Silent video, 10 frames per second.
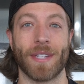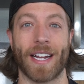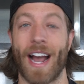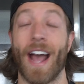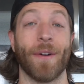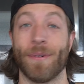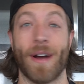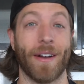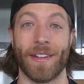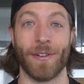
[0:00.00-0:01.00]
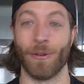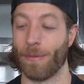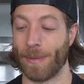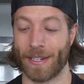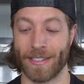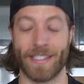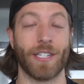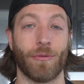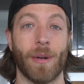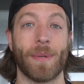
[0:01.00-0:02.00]
Like, I don't know how they do it, because
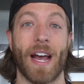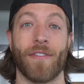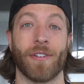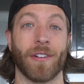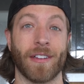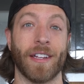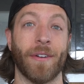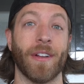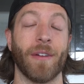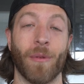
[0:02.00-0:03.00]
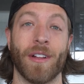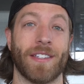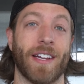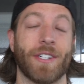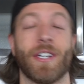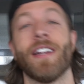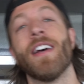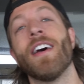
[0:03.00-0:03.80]
this ripped after literally one session.